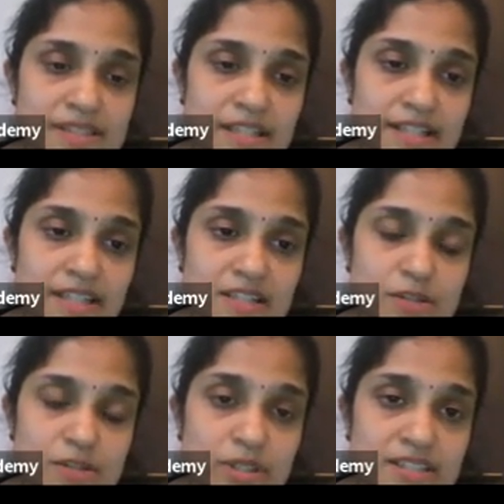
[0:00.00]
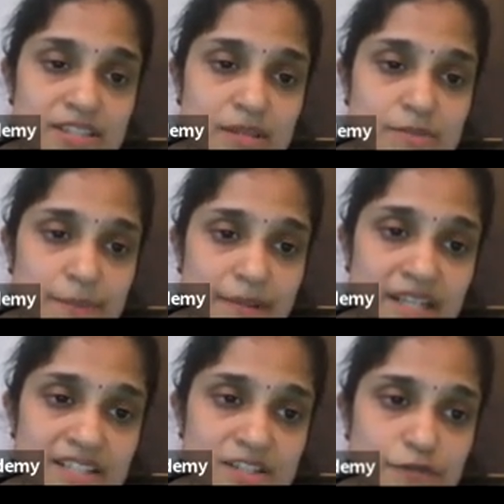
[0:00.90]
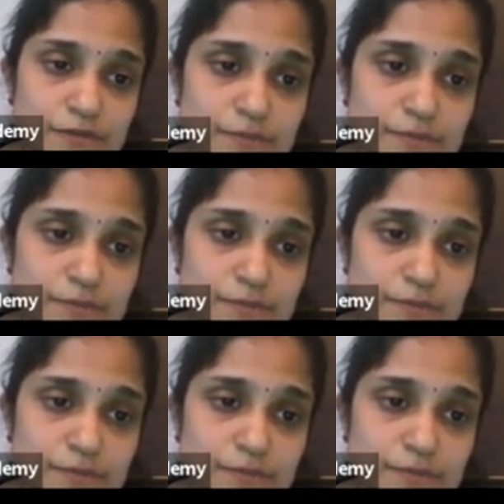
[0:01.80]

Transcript: like it is doing some supplies of